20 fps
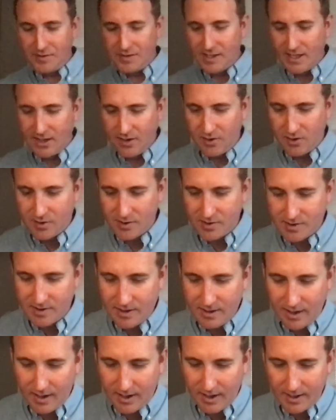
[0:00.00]
Skinner's
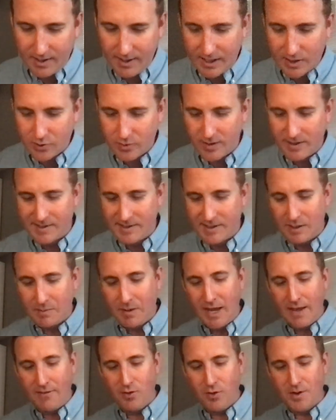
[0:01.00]
naturalistic
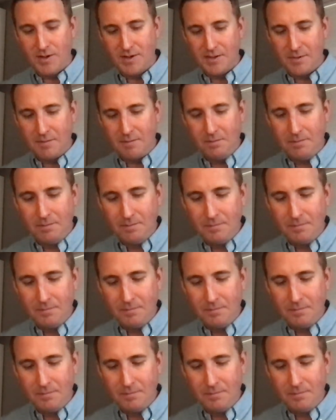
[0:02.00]
behaviorism.